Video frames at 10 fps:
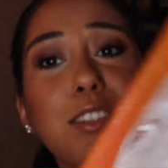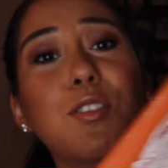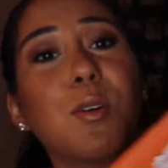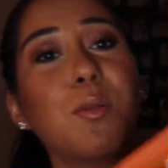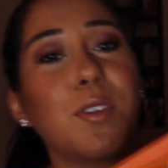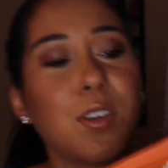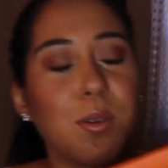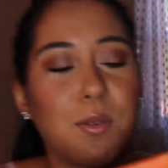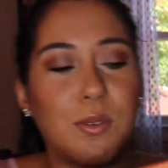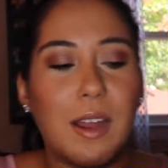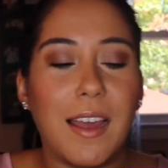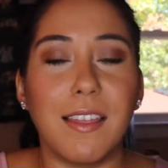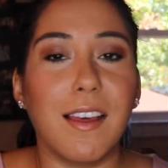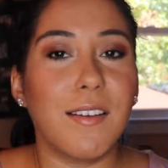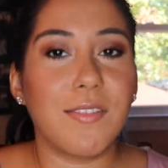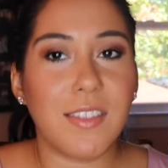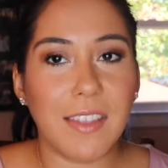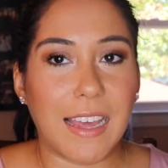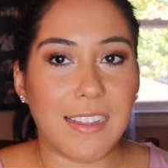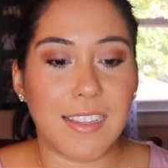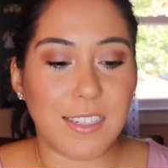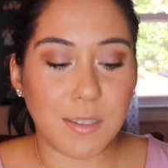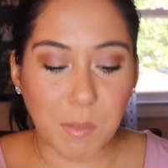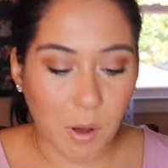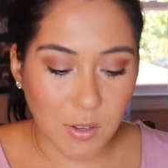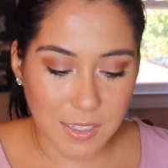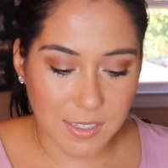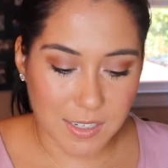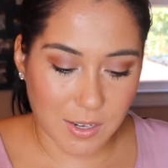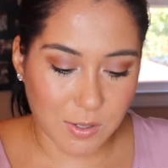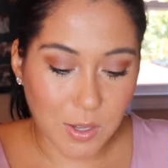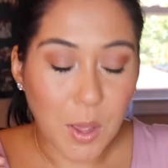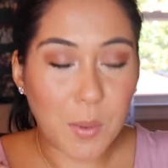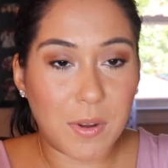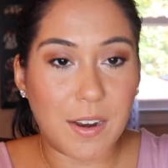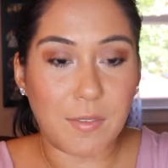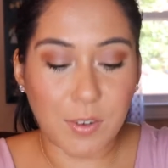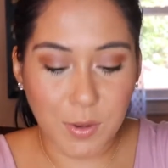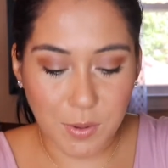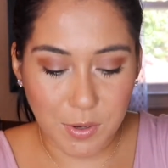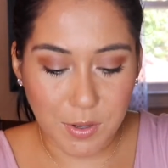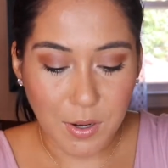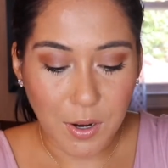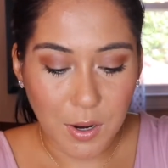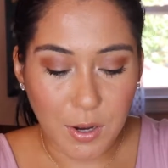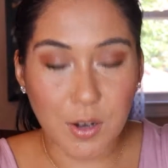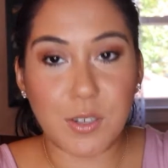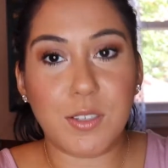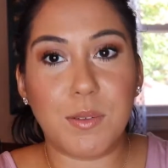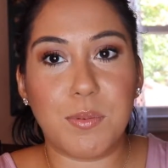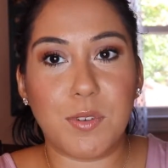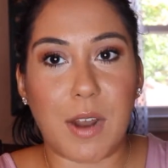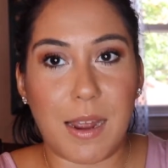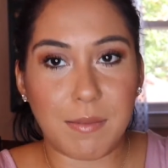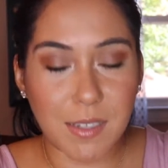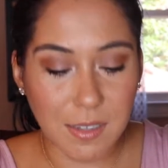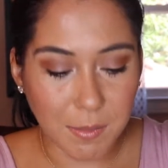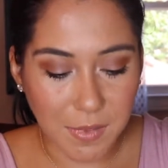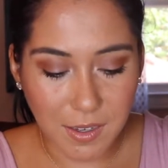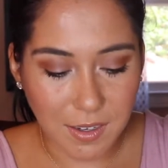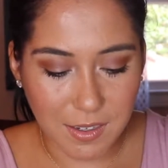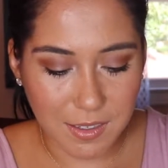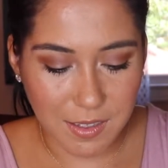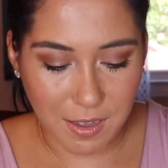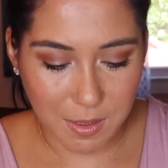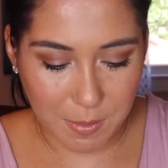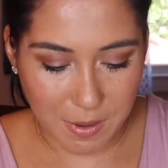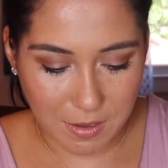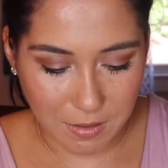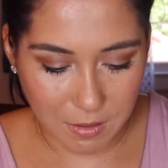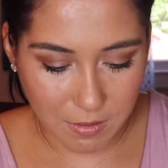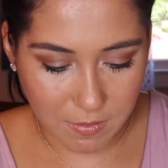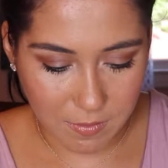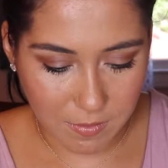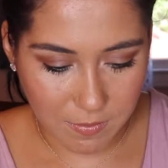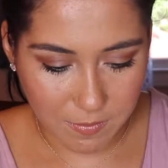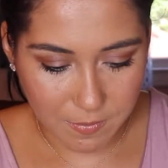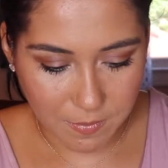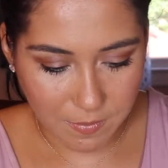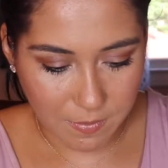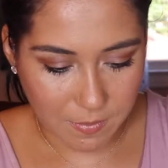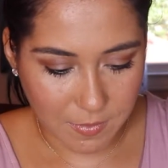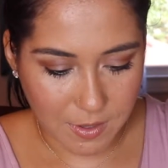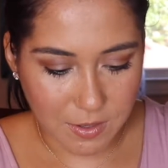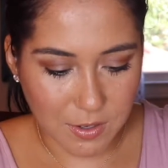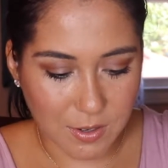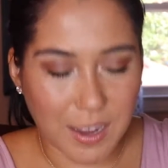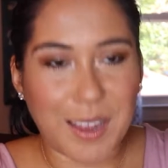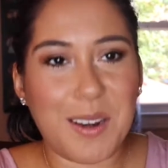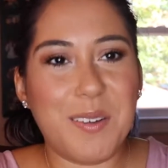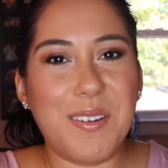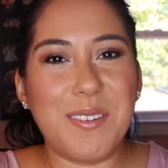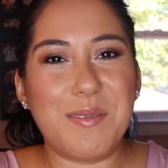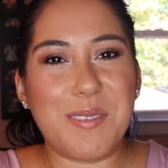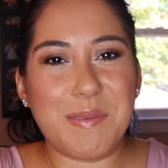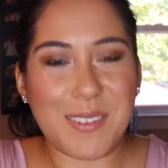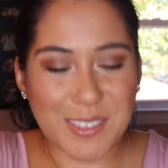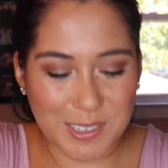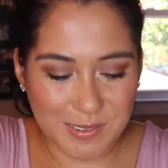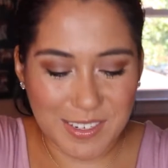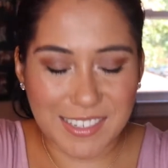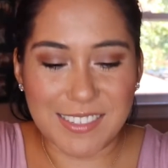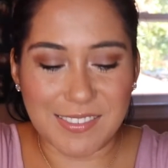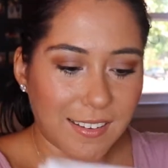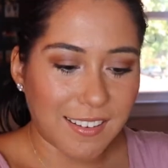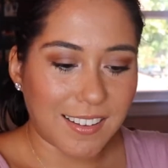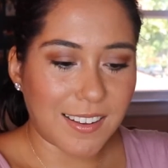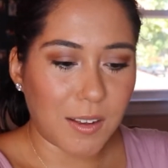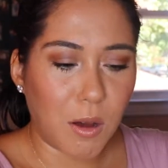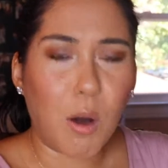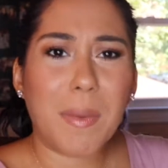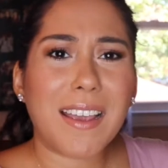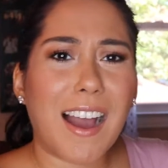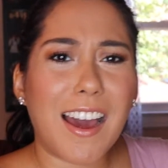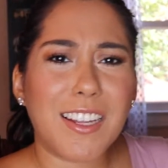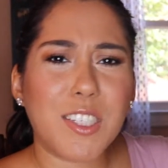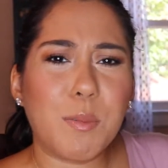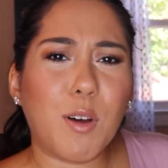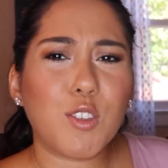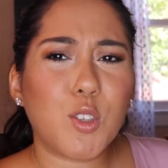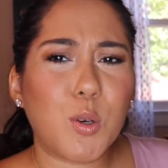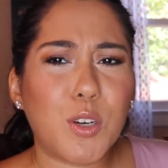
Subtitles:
it's so cute. I love like the small details. Whenever you're subscribed to something, it's like the best. So I don't want to rip it too much. Oh my god, it smells so